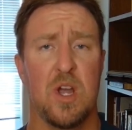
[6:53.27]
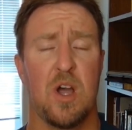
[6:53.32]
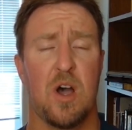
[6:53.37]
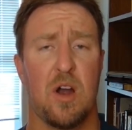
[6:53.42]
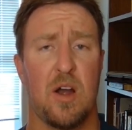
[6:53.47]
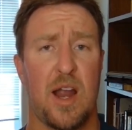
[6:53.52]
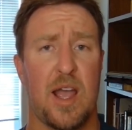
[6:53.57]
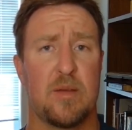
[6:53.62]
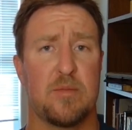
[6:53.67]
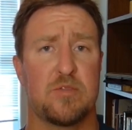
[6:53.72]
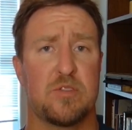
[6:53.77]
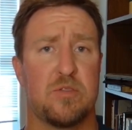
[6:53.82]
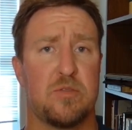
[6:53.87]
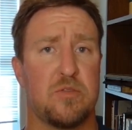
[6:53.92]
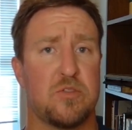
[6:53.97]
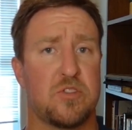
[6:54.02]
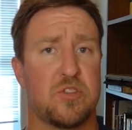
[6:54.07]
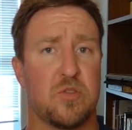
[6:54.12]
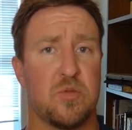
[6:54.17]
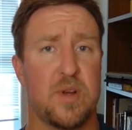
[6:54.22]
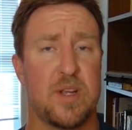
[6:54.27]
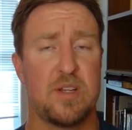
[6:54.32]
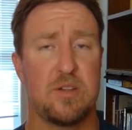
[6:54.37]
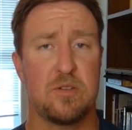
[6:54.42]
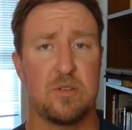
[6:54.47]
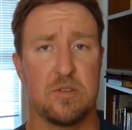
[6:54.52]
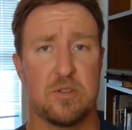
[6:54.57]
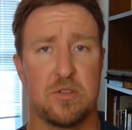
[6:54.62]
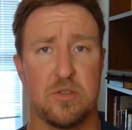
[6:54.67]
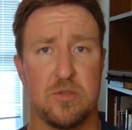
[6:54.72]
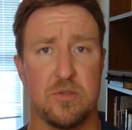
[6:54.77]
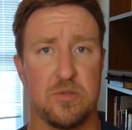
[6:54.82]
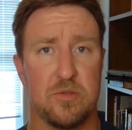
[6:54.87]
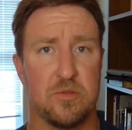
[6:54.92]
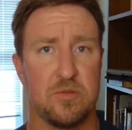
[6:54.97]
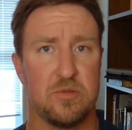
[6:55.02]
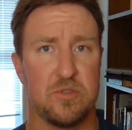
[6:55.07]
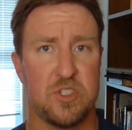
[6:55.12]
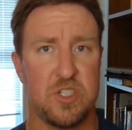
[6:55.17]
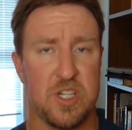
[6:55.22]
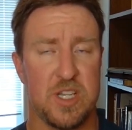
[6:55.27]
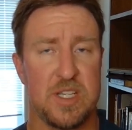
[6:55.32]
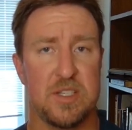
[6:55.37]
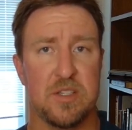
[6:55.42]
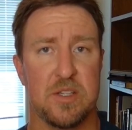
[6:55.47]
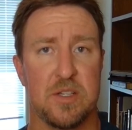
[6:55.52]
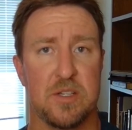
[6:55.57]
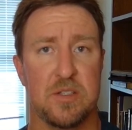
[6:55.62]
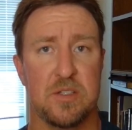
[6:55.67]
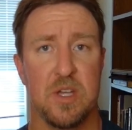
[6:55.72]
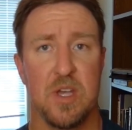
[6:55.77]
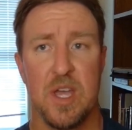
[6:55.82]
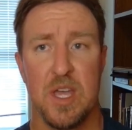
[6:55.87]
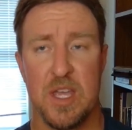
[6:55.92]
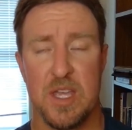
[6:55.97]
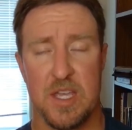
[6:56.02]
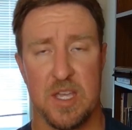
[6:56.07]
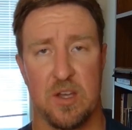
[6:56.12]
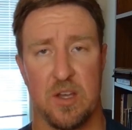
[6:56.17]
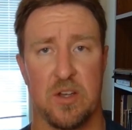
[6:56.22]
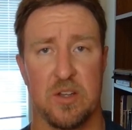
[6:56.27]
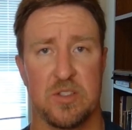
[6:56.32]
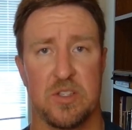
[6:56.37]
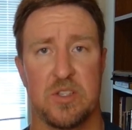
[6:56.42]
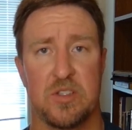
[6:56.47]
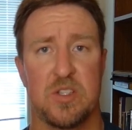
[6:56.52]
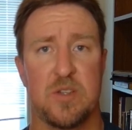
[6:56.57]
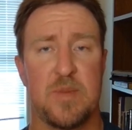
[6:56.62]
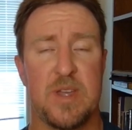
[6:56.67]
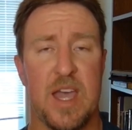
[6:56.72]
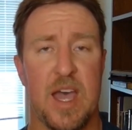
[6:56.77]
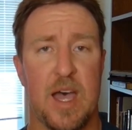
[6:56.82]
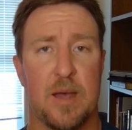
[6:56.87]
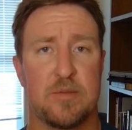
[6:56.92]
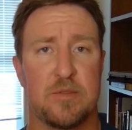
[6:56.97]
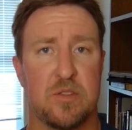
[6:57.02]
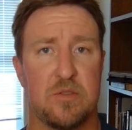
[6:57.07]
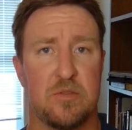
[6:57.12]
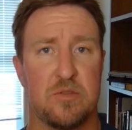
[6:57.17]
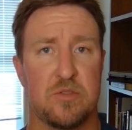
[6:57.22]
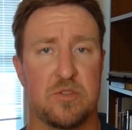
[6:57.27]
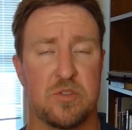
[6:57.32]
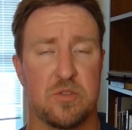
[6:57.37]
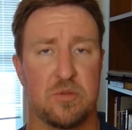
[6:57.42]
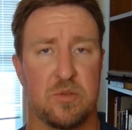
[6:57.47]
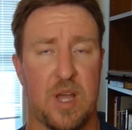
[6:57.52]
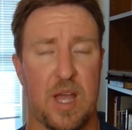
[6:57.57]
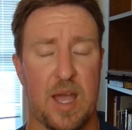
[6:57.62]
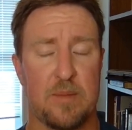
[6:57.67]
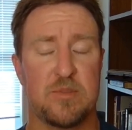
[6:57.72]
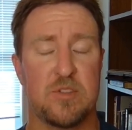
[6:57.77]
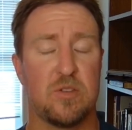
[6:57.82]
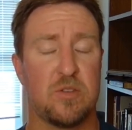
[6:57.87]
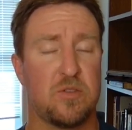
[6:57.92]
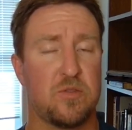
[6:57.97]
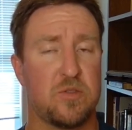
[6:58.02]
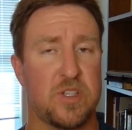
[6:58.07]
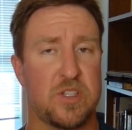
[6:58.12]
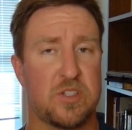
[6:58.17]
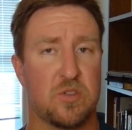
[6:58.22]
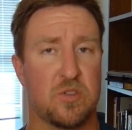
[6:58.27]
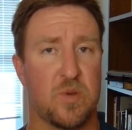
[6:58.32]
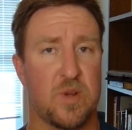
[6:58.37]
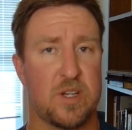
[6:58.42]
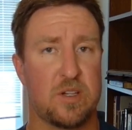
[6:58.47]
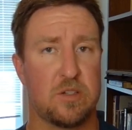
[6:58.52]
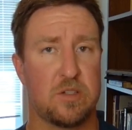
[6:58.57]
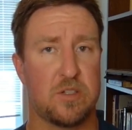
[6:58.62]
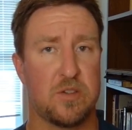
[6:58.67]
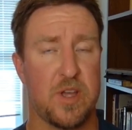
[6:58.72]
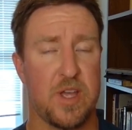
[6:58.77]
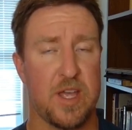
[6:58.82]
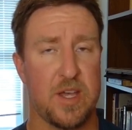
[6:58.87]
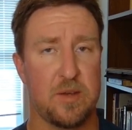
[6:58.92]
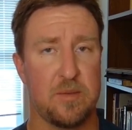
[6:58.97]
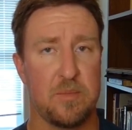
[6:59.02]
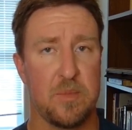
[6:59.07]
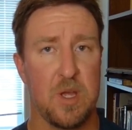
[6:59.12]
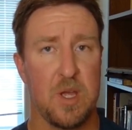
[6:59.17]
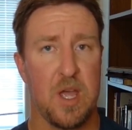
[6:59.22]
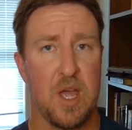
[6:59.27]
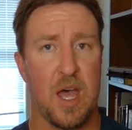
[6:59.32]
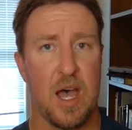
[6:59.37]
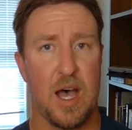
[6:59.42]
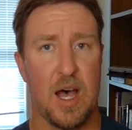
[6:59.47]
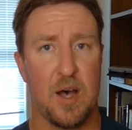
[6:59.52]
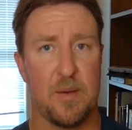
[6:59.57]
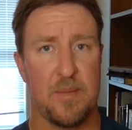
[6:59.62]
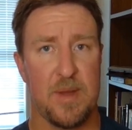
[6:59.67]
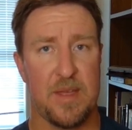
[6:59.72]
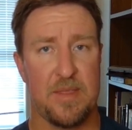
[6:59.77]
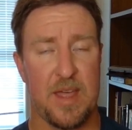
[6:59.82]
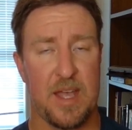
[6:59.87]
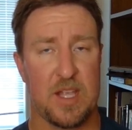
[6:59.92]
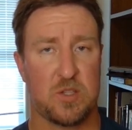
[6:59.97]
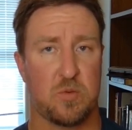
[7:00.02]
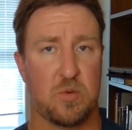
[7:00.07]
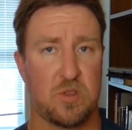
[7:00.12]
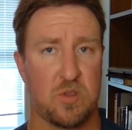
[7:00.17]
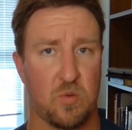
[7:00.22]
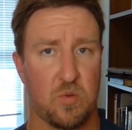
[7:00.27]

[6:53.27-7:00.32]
our absolute surrender to Jesus. He calls us to be absolutely surrendered to him. And that's what the